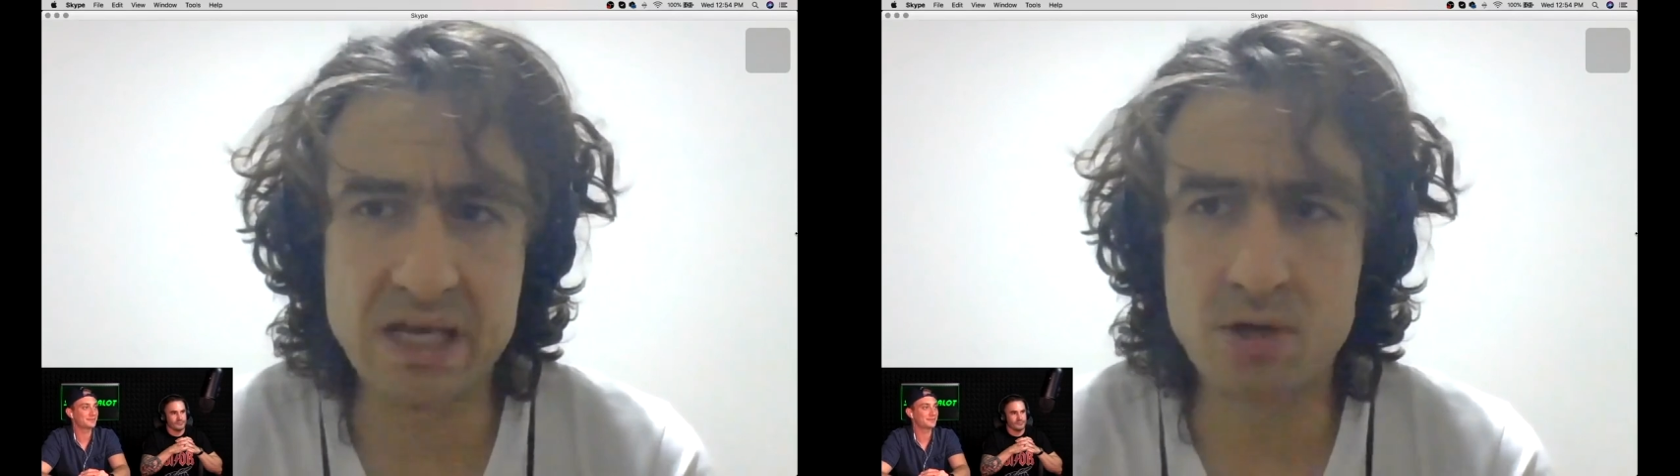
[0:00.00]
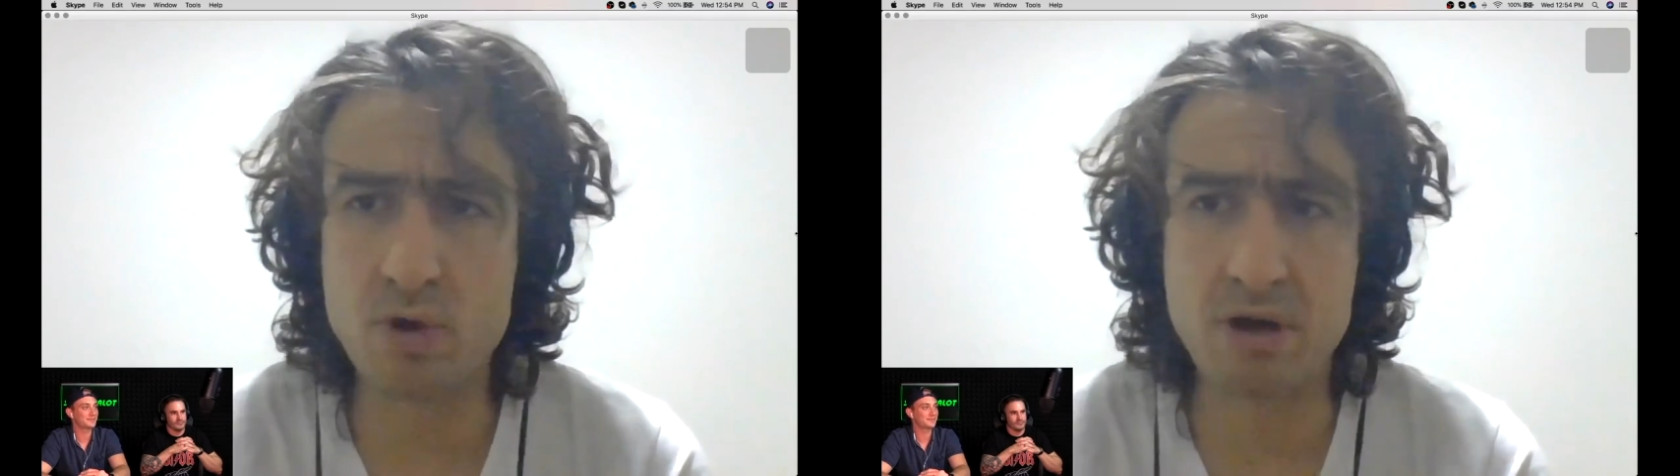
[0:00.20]

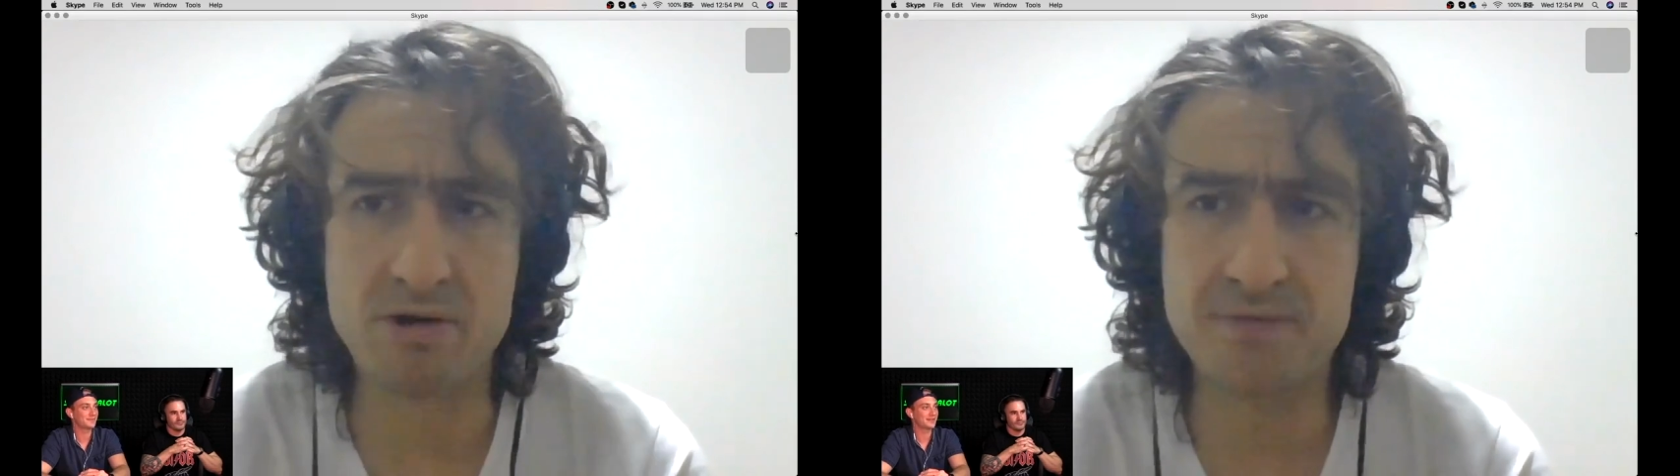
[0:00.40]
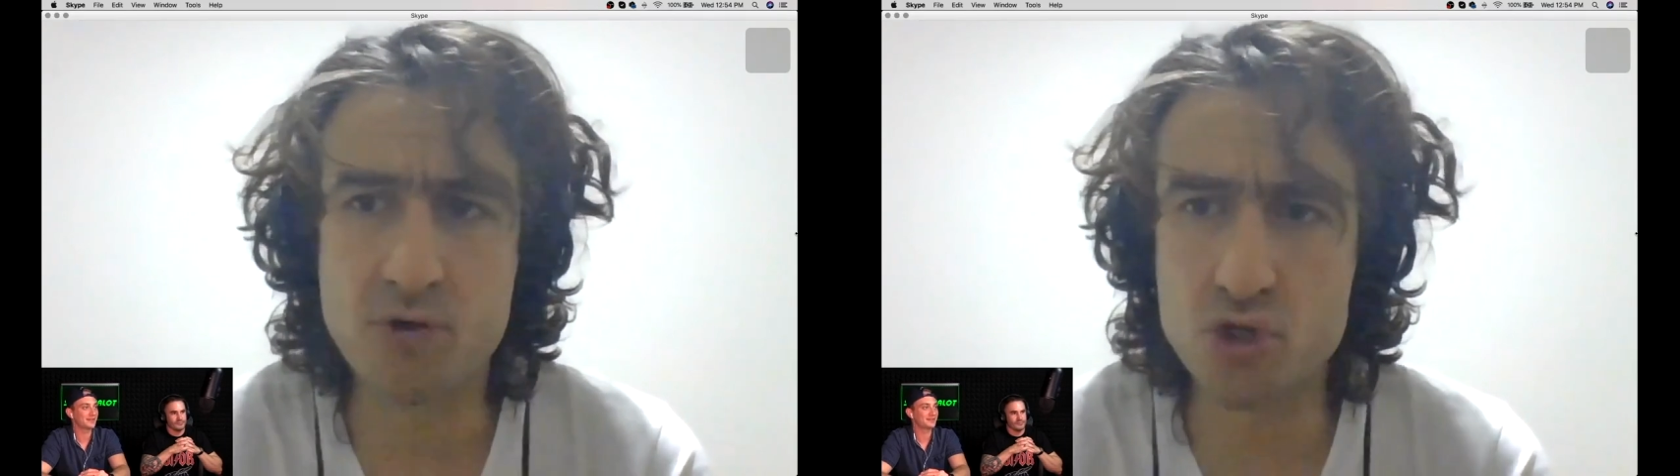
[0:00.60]
Well,
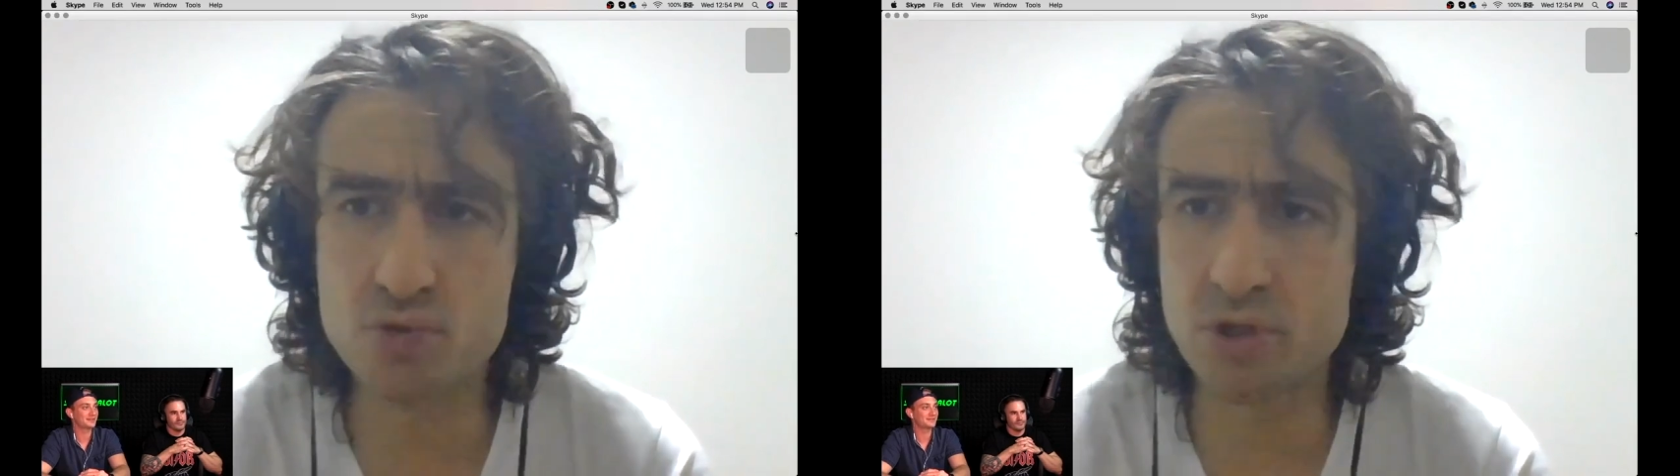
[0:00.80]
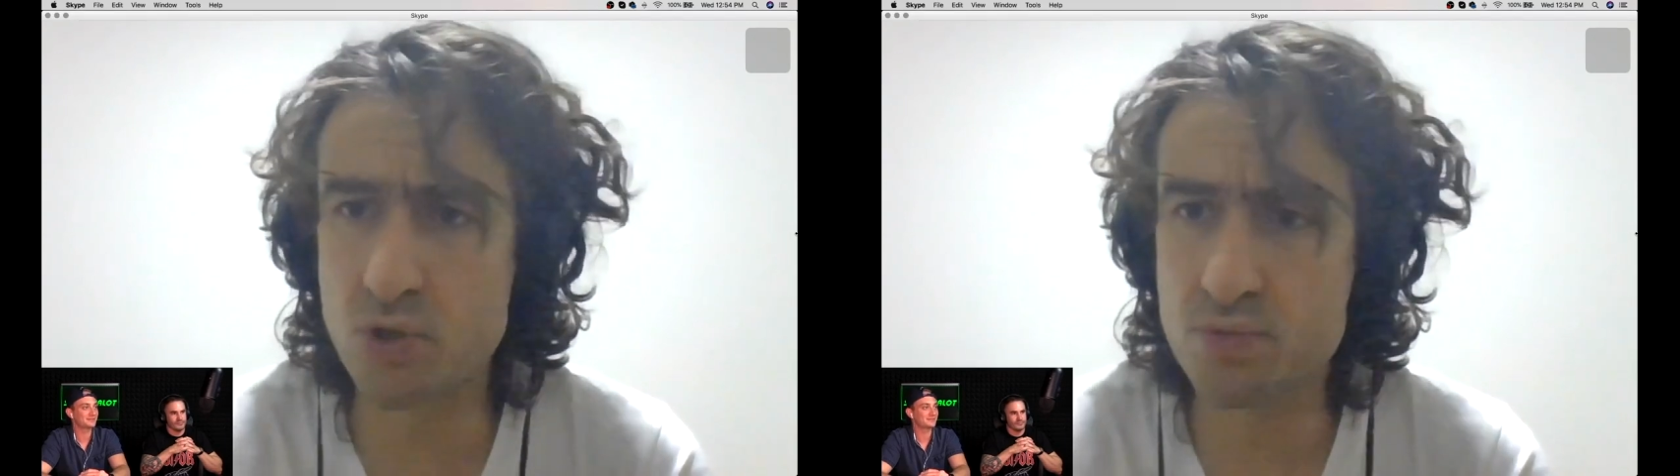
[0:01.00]
of
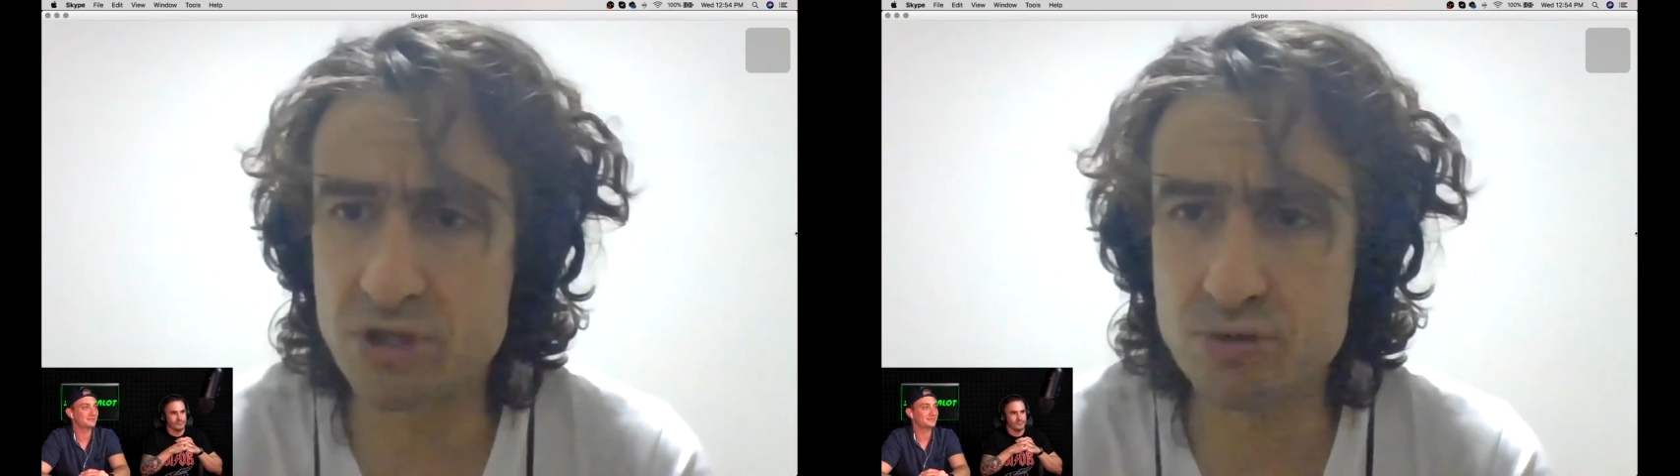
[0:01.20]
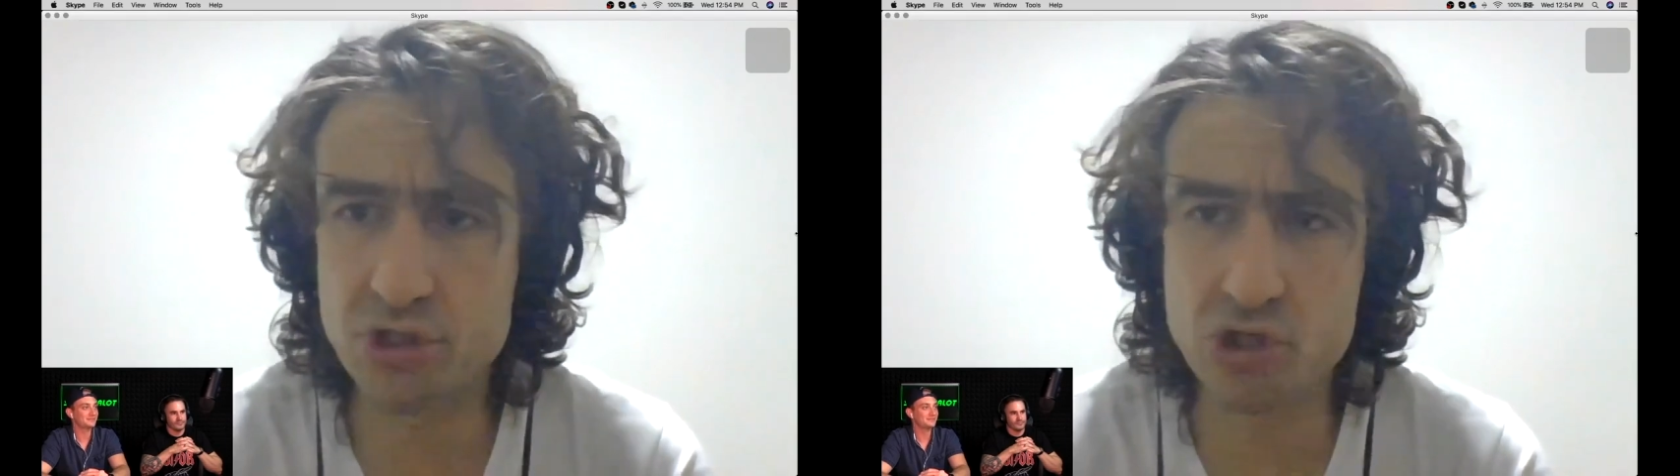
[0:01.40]
course, we don't
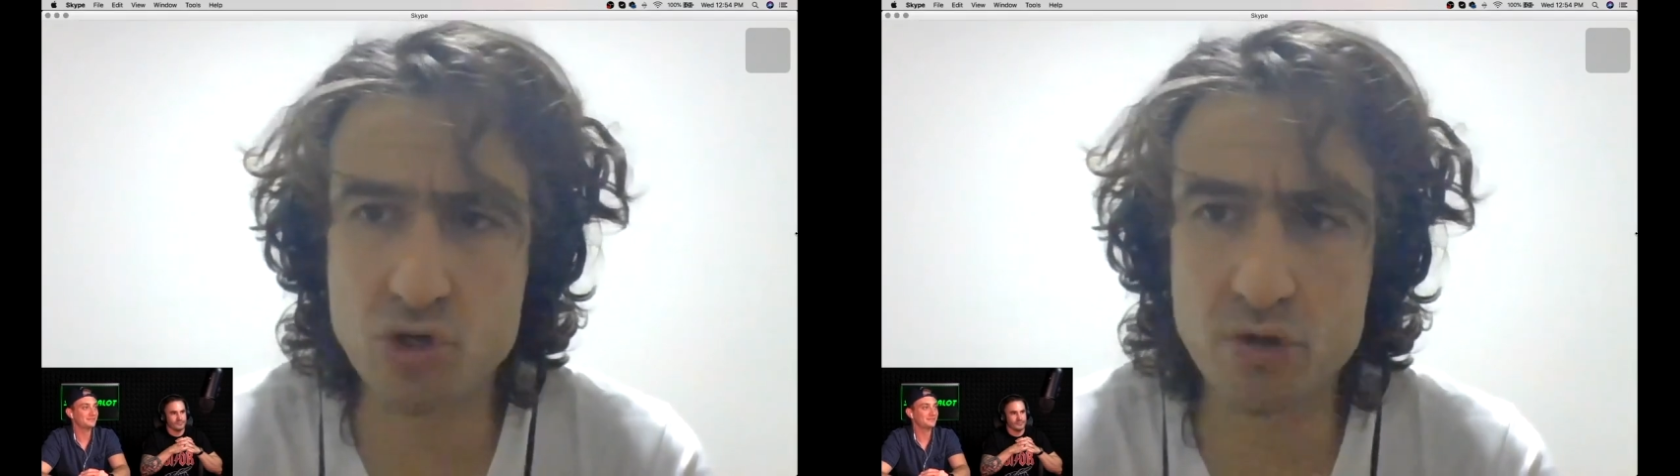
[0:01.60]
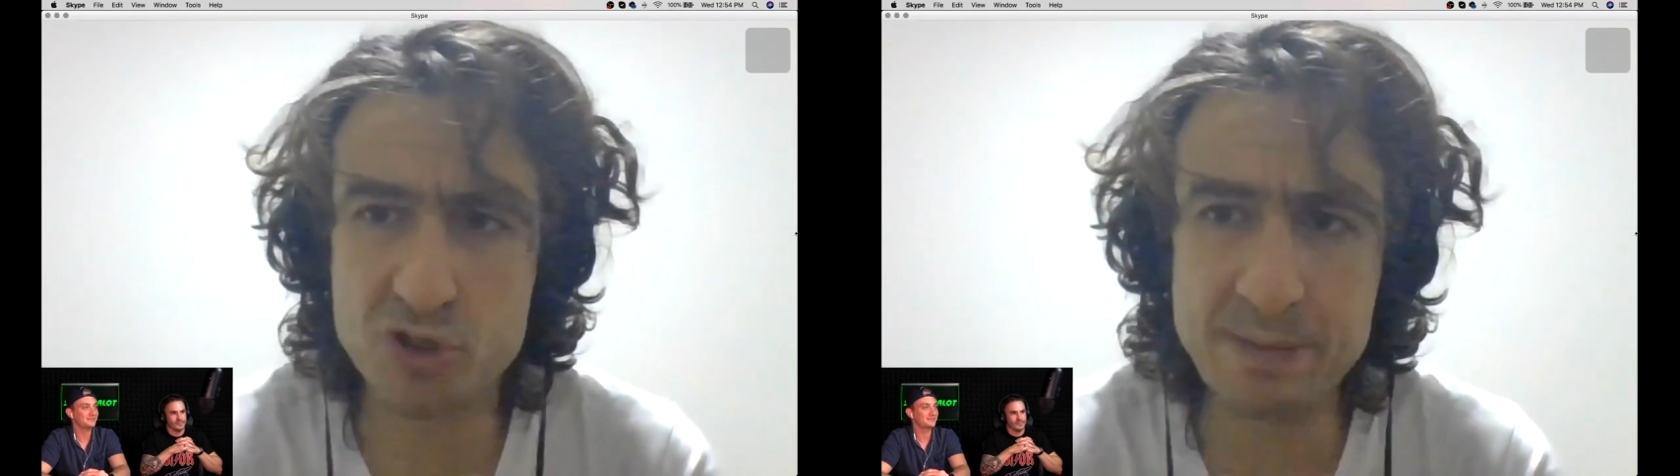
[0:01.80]
want to discourage